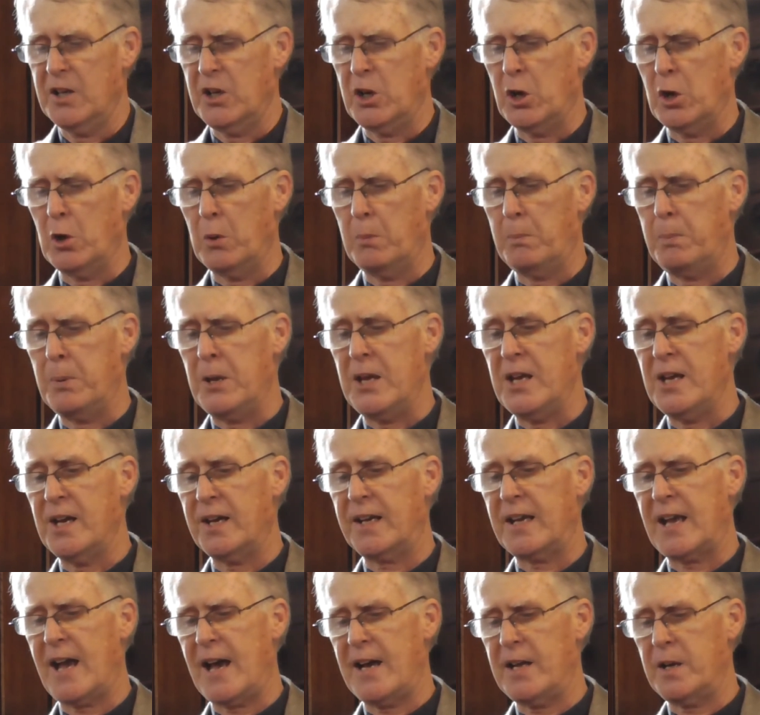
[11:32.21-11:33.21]
to be
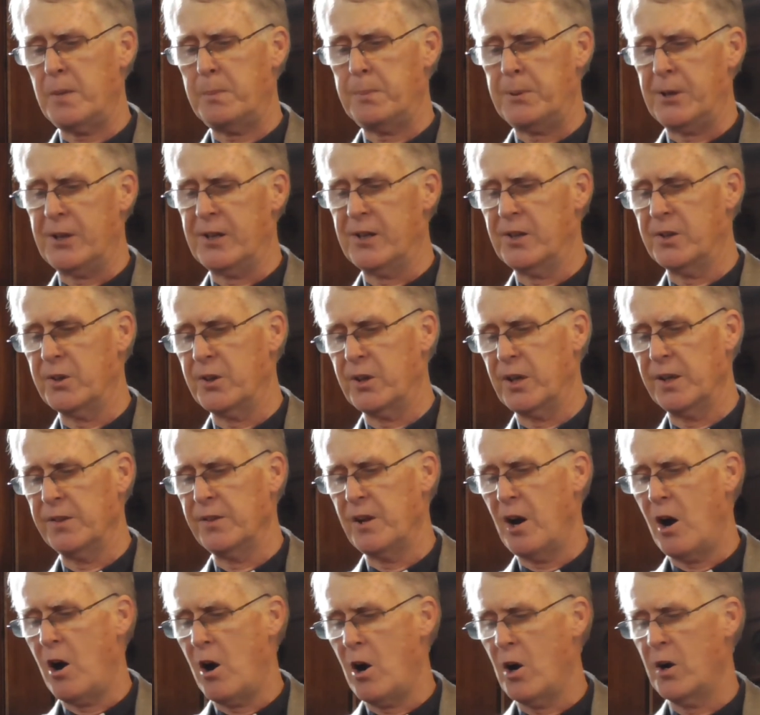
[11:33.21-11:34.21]
a caterpillar
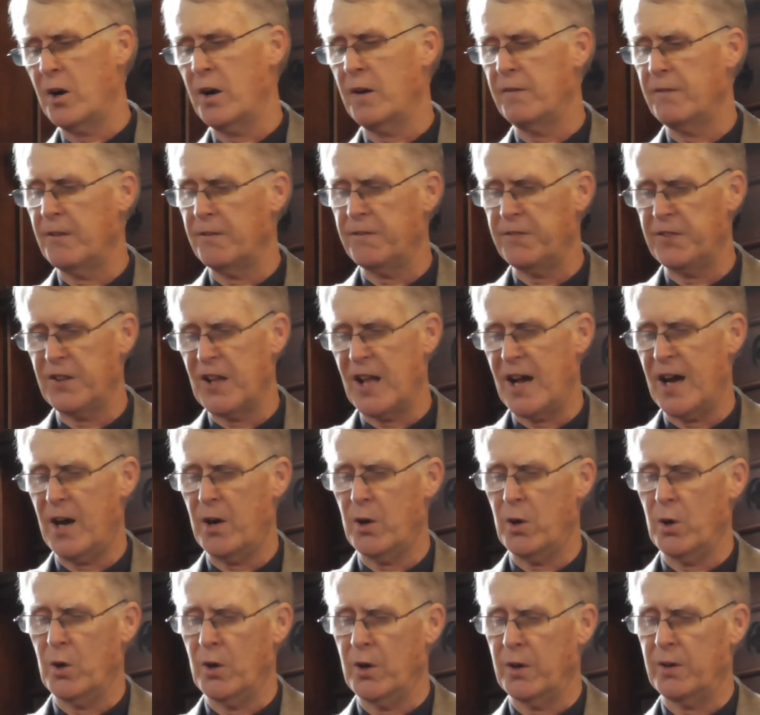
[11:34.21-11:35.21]
in the heart of a
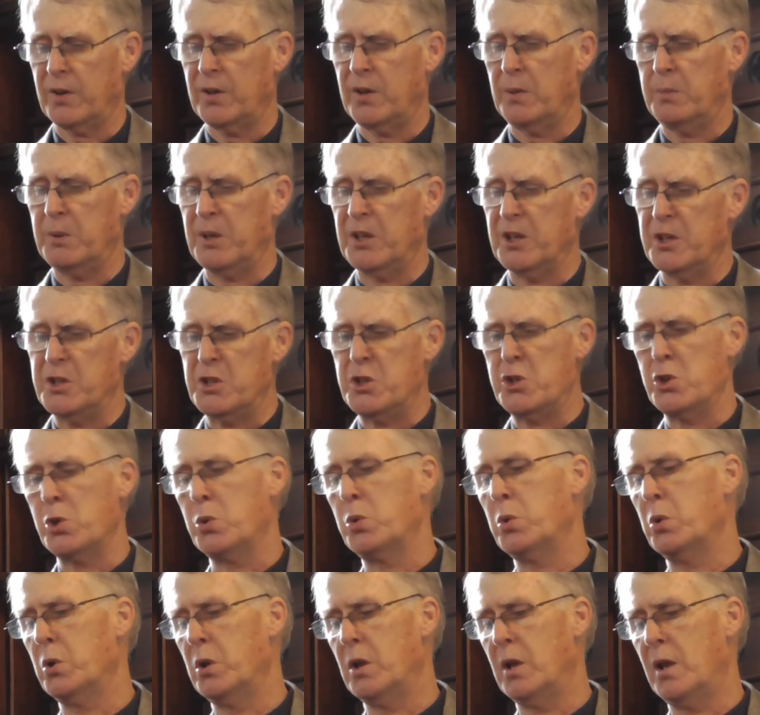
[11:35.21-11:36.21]
flower, to be a
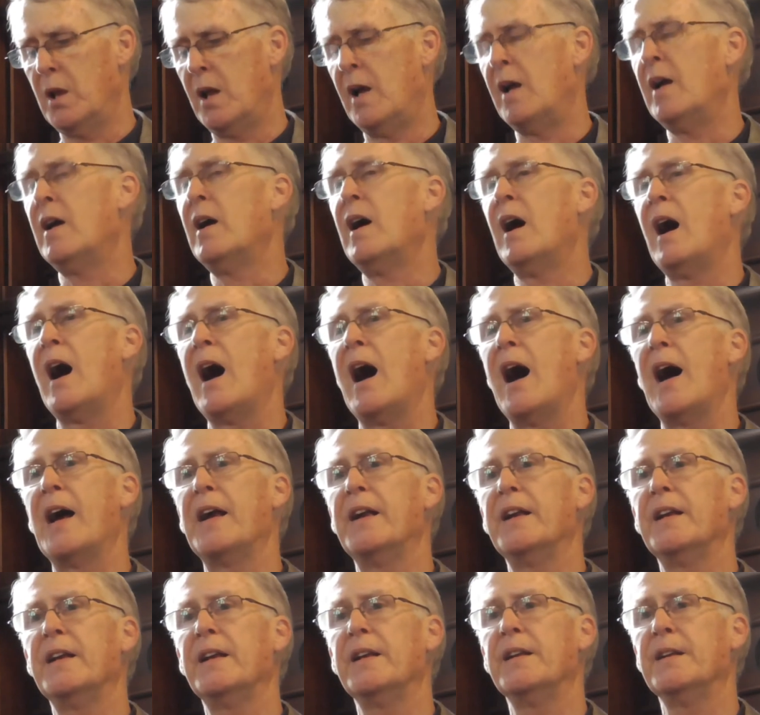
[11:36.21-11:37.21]
jewel
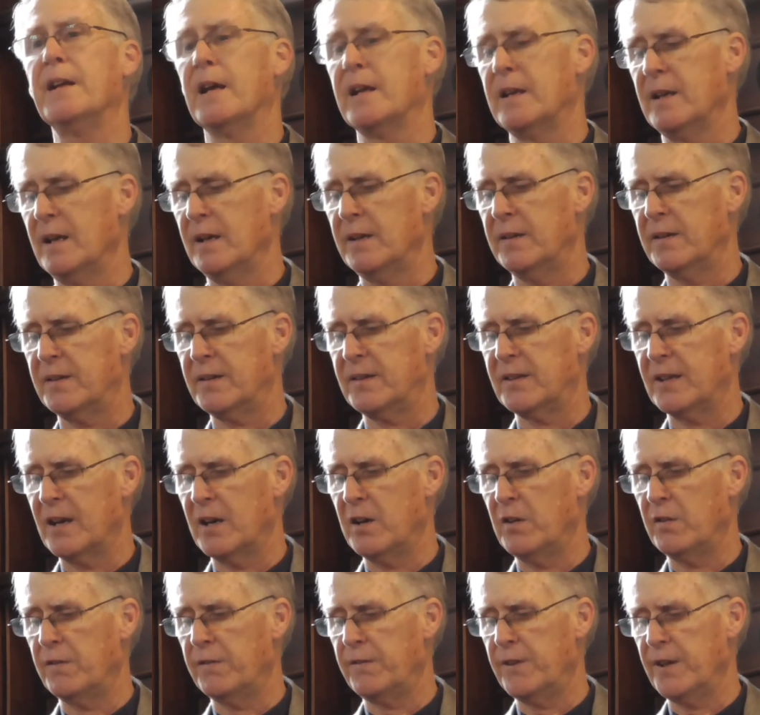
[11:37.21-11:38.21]
hiding
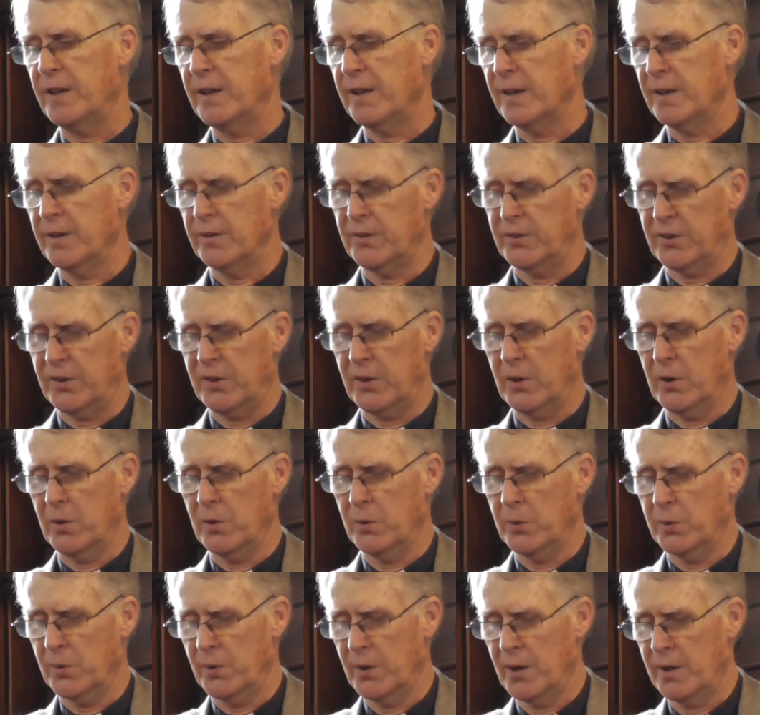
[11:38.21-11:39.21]
itself in a
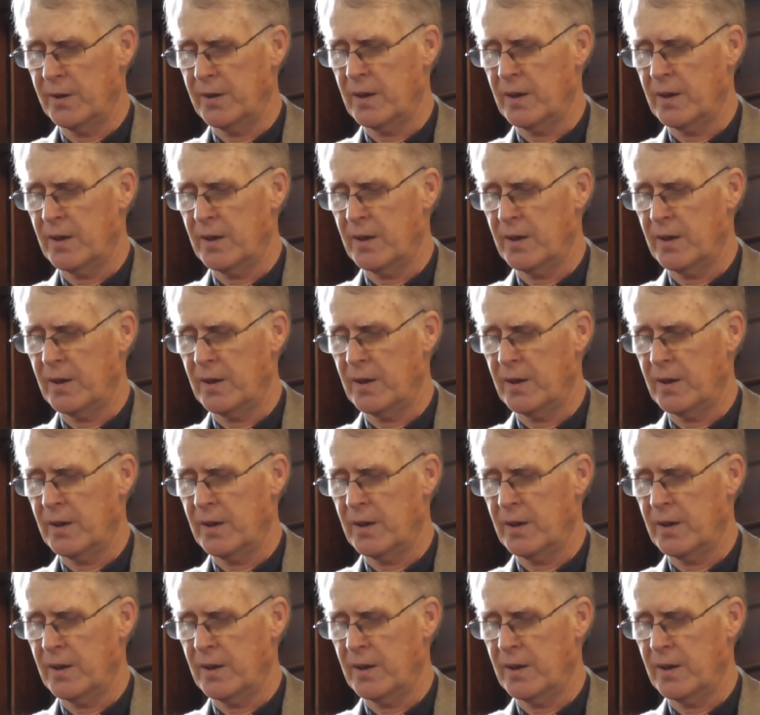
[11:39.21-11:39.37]
stone.